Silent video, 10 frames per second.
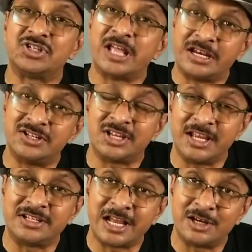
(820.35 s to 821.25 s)
That is
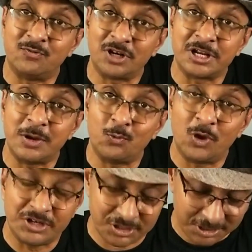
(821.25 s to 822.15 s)
exactly what I
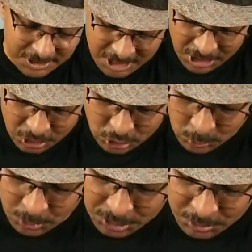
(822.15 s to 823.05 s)
wanted.
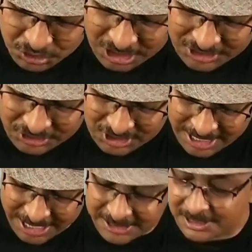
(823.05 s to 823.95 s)
So you just
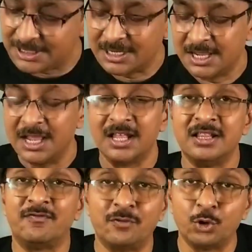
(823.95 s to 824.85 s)
added
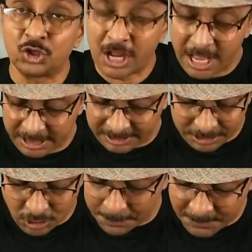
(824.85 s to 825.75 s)
the 4th card, the
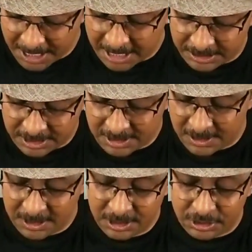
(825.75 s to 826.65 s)
top card.
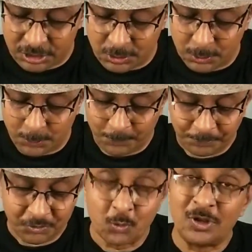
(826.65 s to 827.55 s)
So
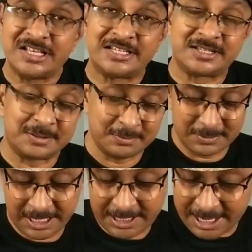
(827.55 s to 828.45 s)
once
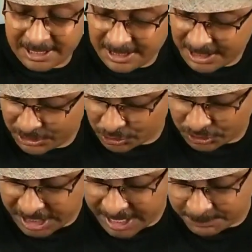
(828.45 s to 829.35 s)
again, so
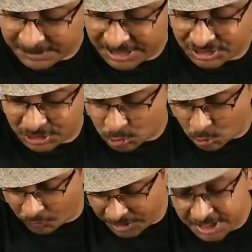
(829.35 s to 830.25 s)
they have placed it
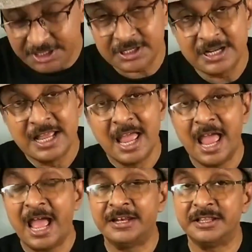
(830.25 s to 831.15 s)
over here,
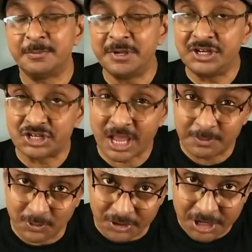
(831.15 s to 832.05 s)
and in the
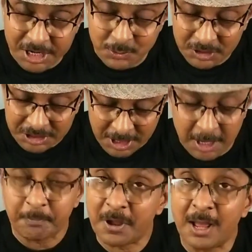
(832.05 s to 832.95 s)
meantime you're ready with
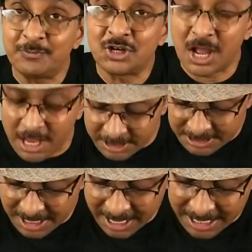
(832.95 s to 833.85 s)
the palmed card,
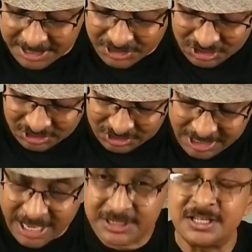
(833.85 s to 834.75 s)
and you said
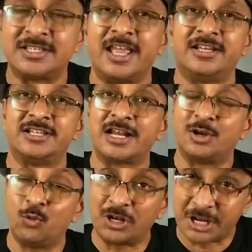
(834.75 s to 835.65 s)
that is
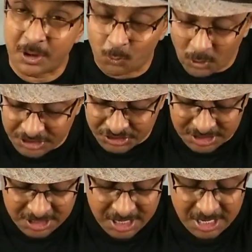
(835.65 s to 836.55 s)
exactly what I
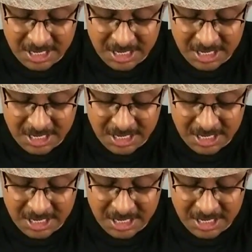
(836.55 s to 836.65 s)
wanted.